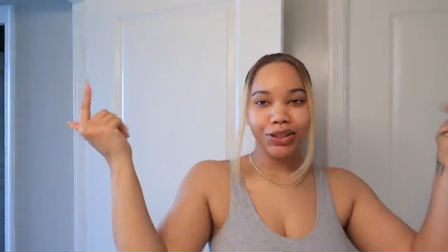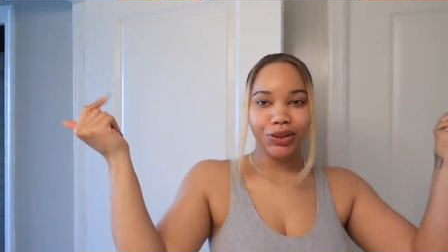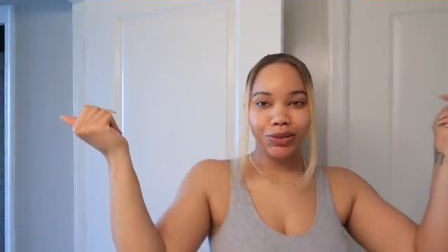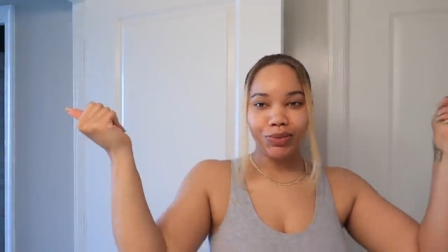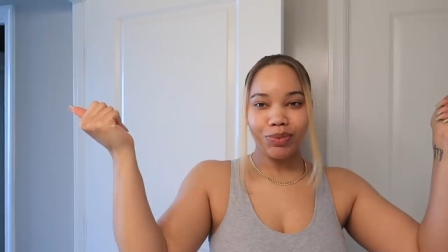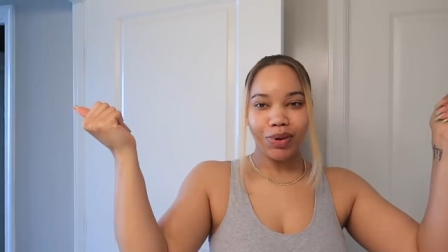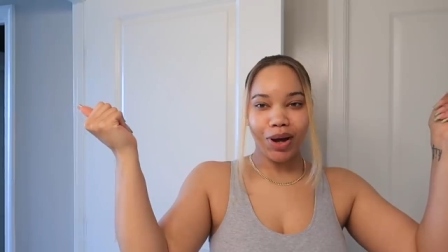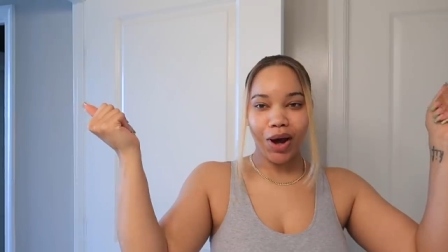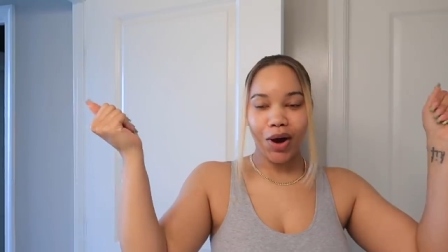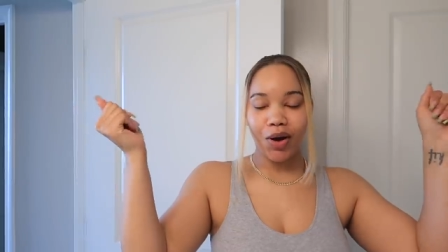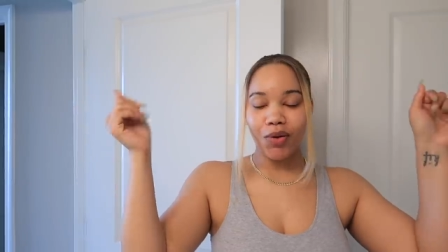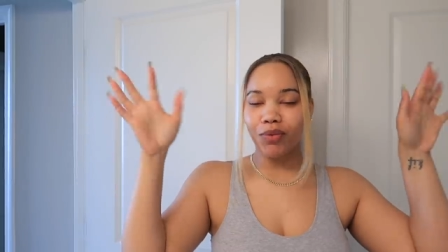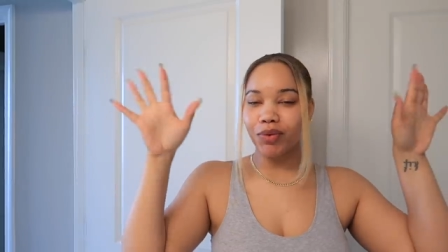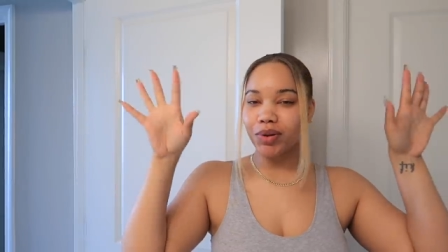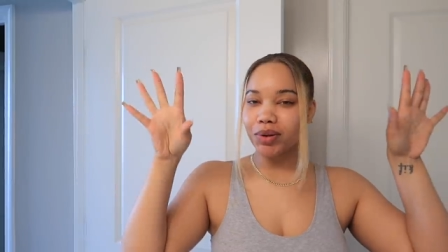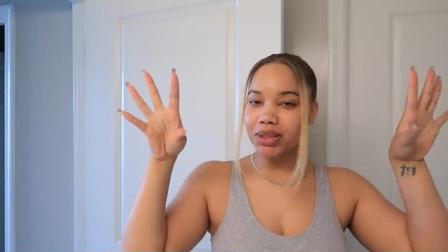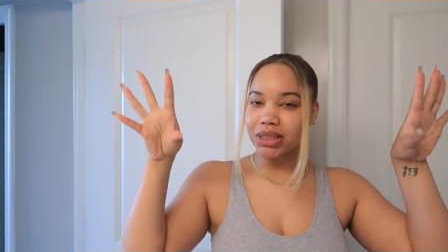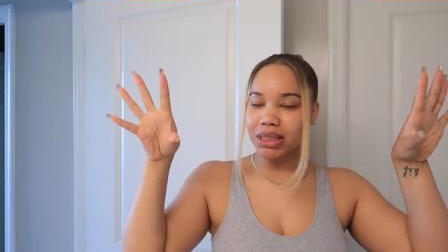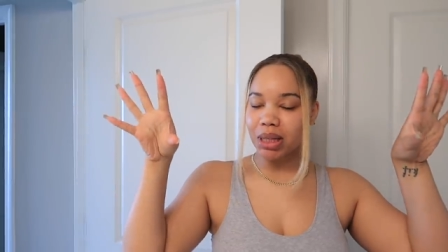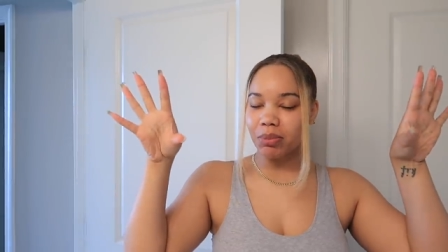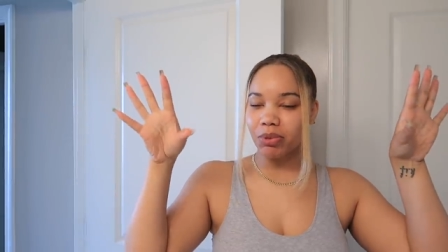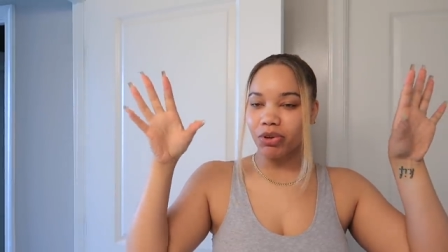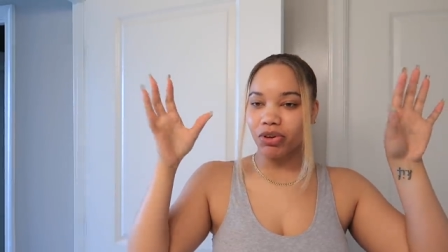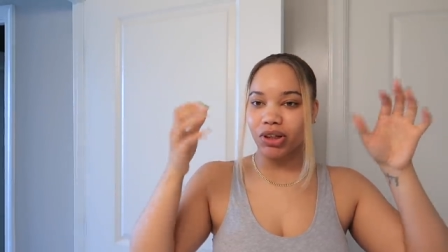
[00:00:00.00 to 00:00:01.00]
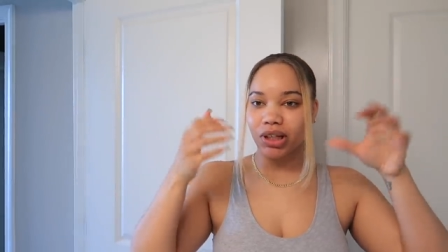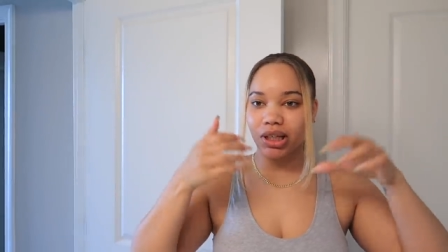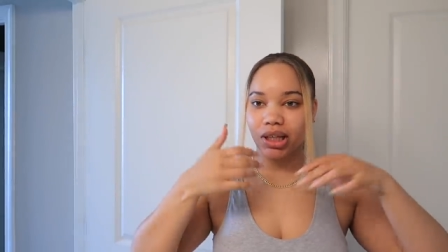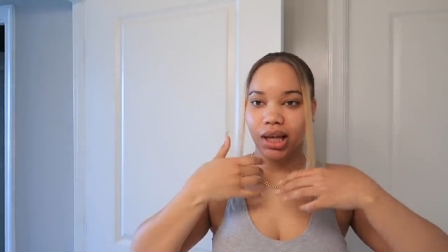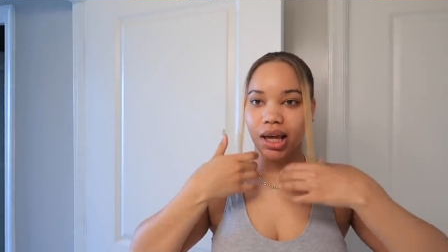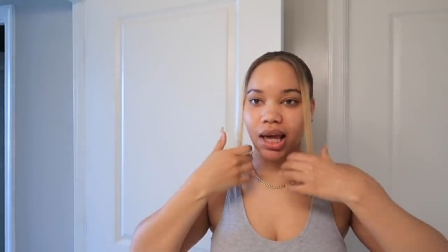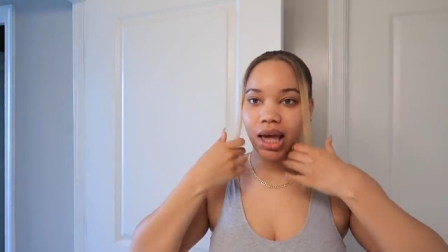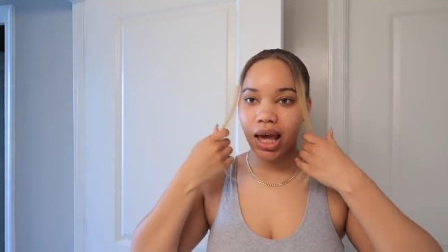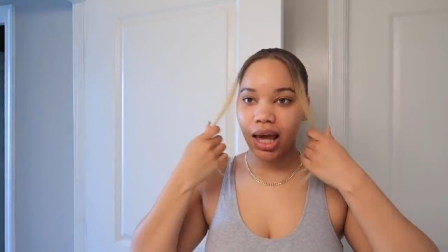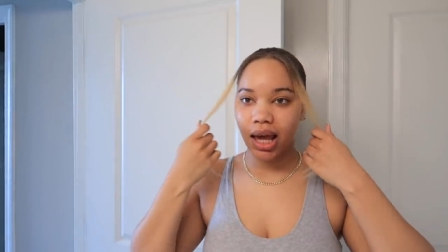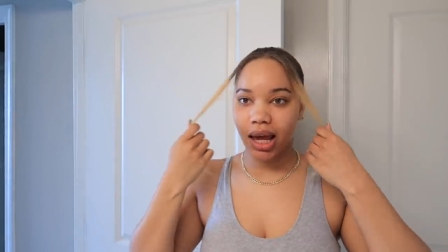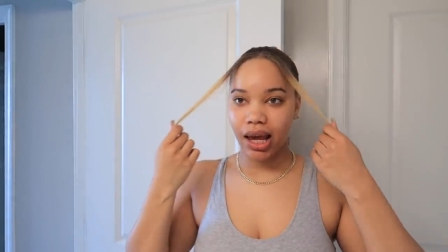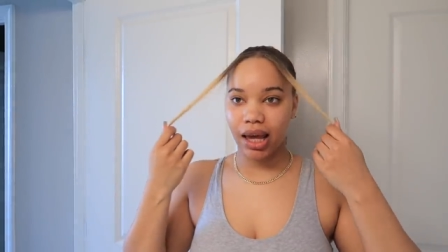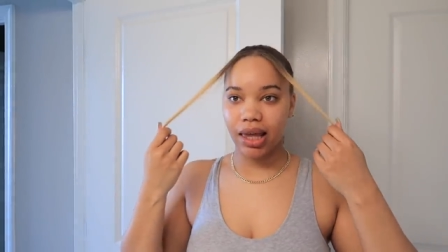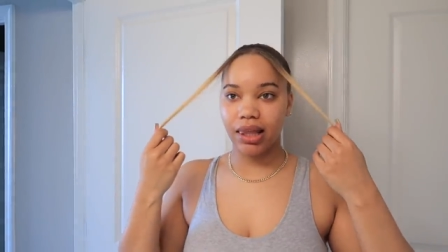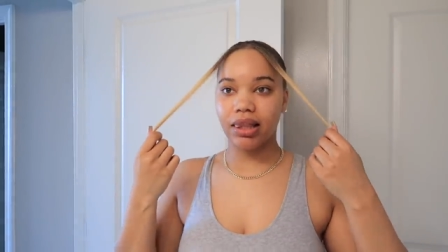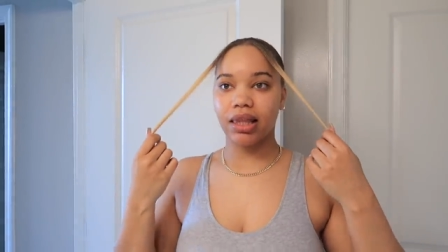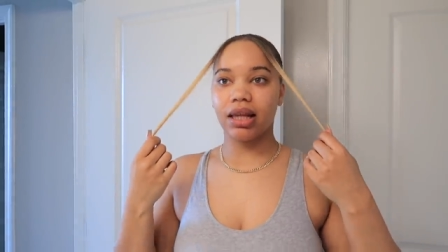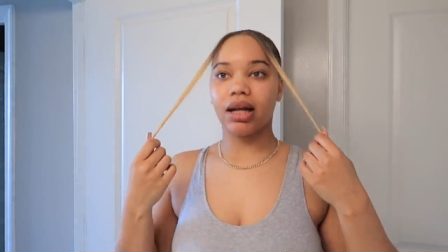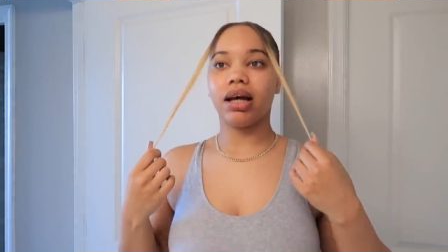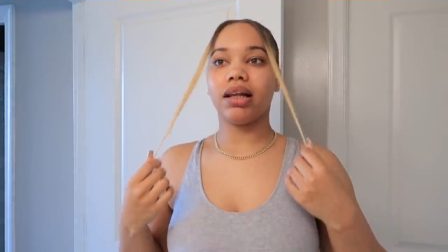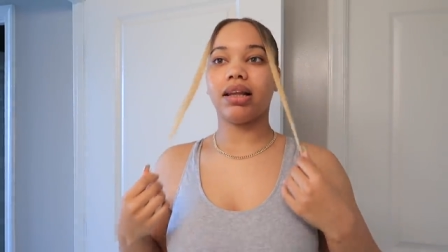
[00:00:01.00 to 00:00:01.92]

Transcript: you know real summery and then